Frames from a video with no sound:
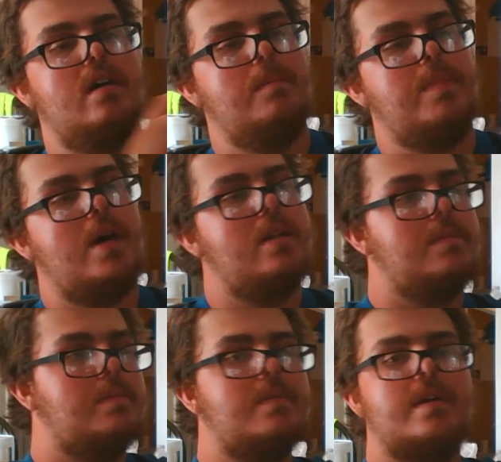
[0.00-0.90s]

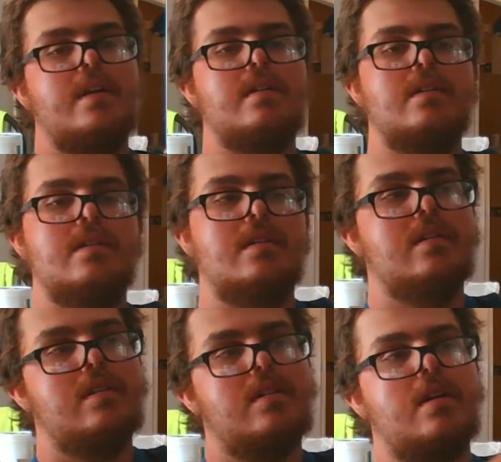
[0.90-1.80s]
bottom right here.
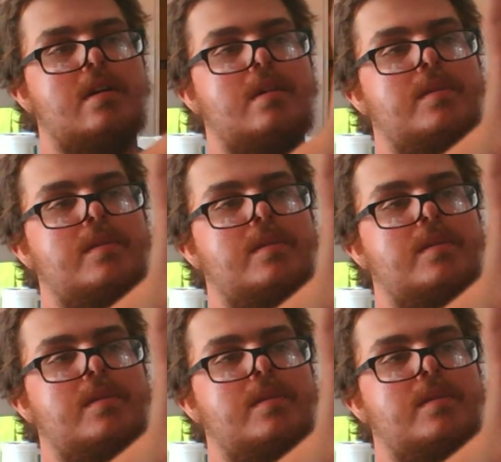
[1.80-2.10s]
And